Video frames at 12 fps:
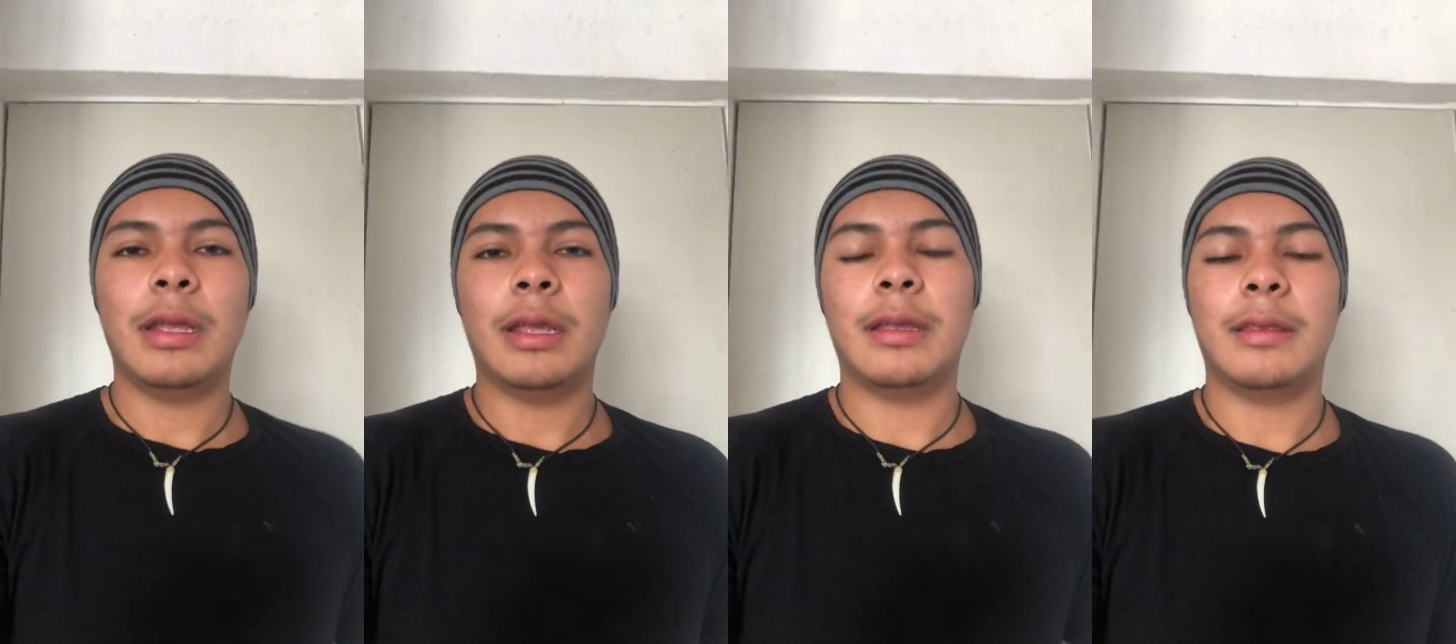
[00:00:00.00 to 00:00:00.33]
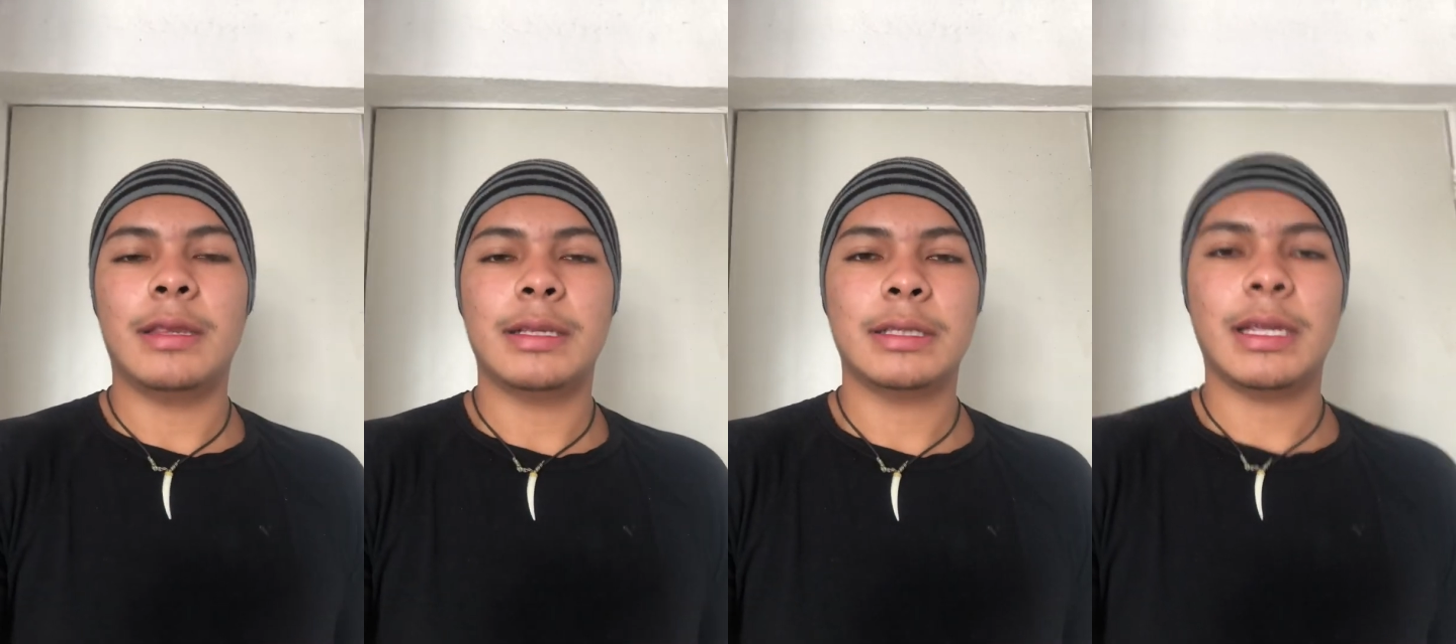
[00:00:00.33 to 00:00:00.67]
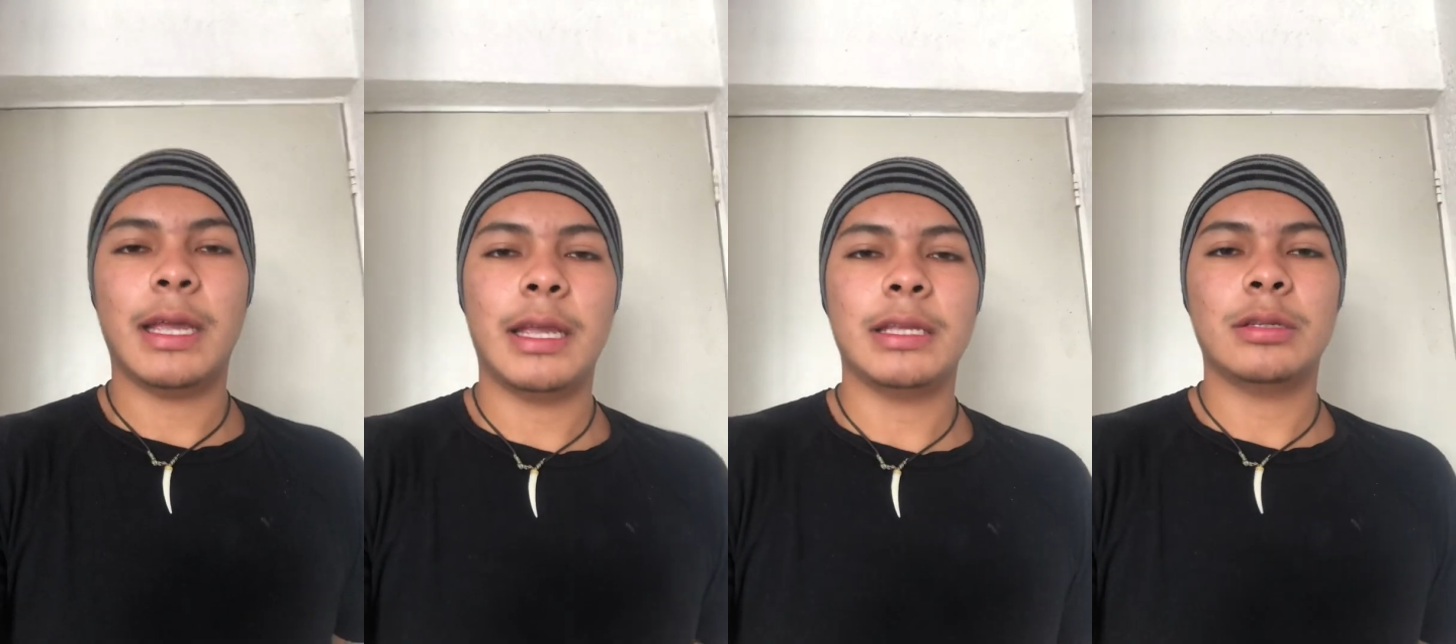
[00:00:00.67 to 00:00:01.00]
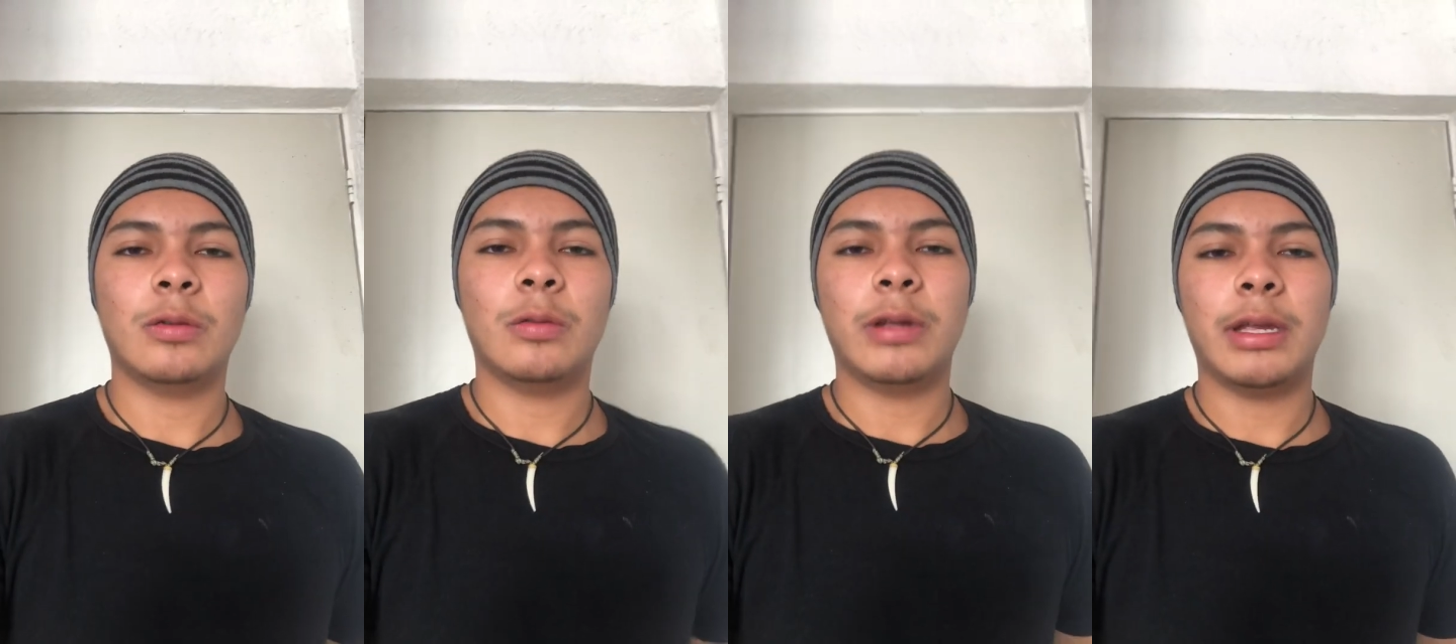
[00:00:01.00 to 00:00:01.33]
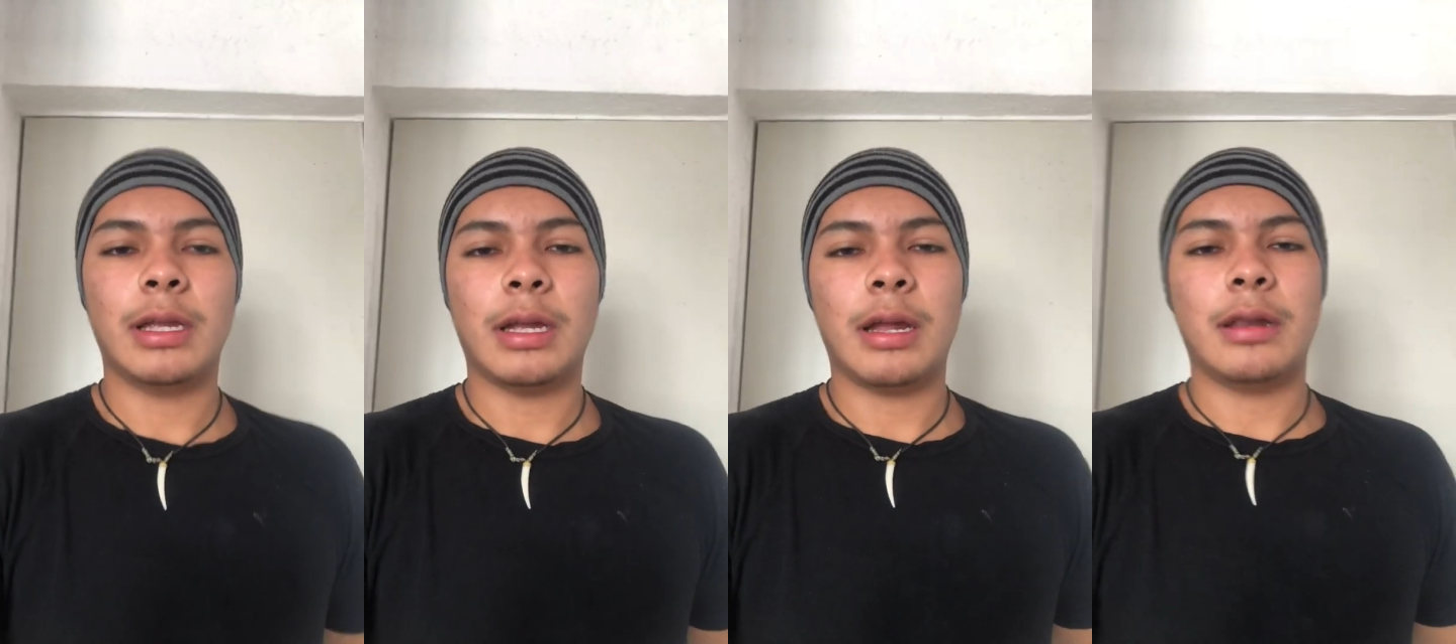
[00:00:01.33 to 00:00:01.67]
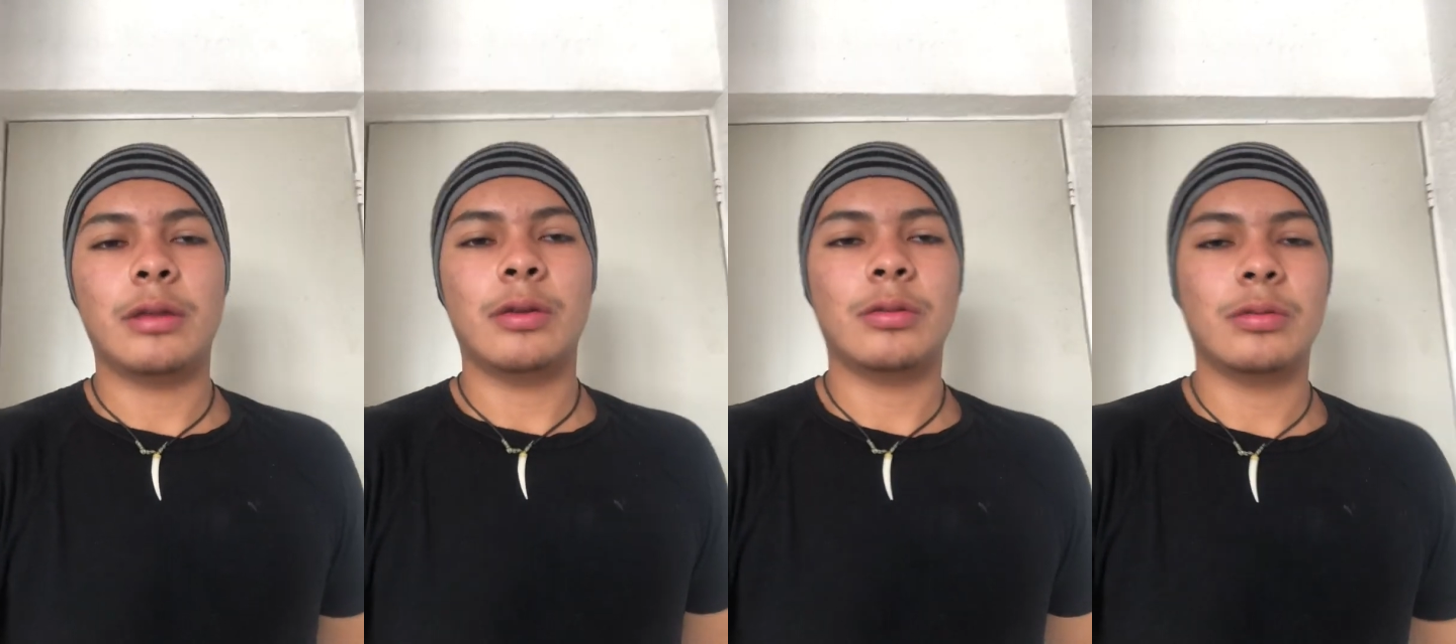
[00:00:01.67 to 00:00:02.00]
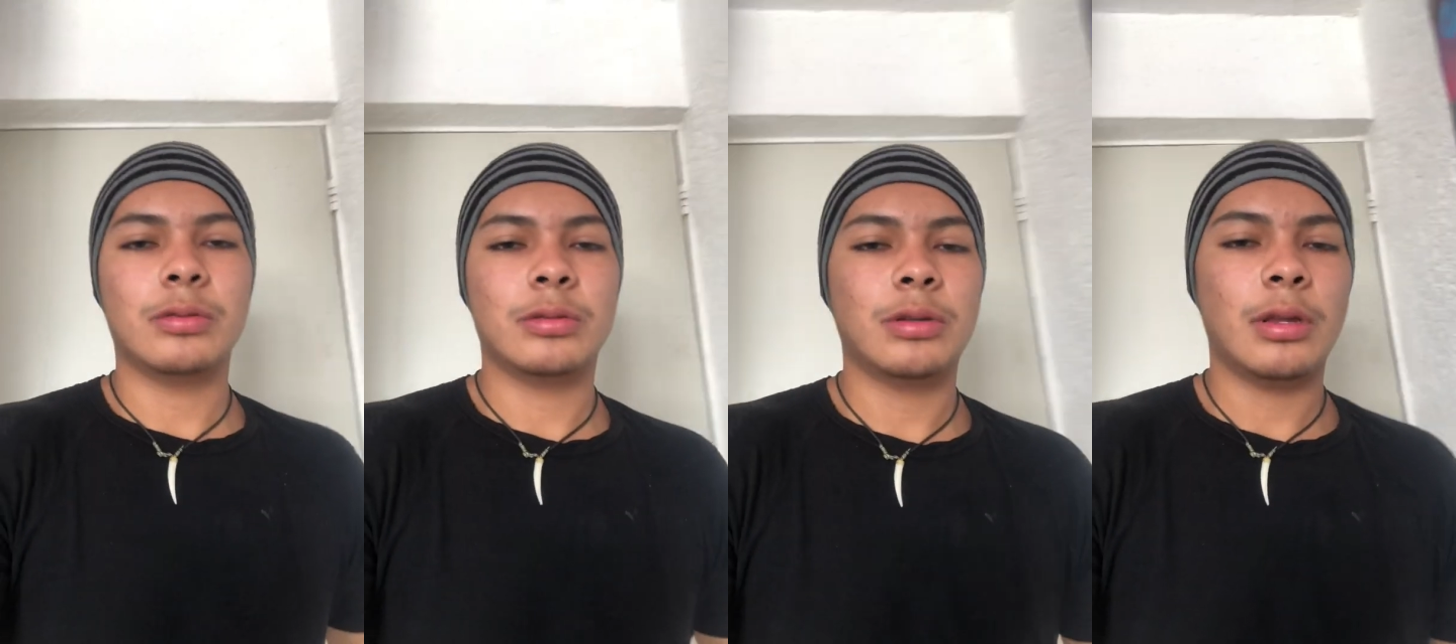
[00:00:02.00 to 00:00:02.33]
In this case we can use